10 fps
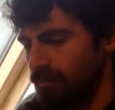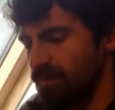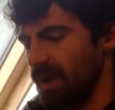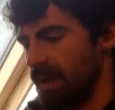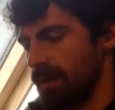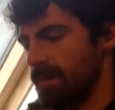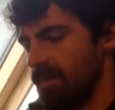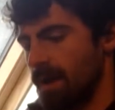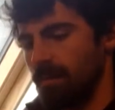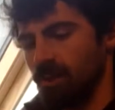I had about
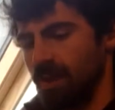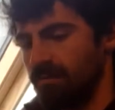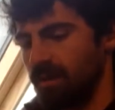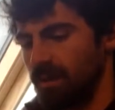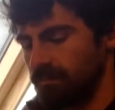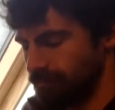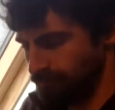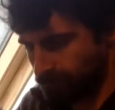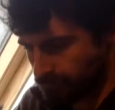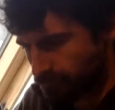that much left in it,
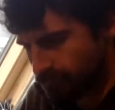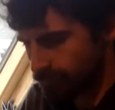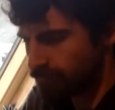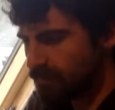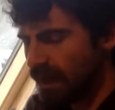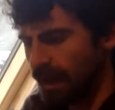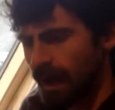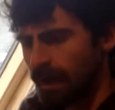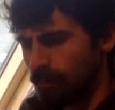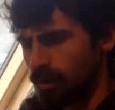and I
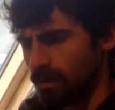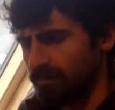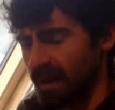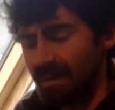had a bottle of VAT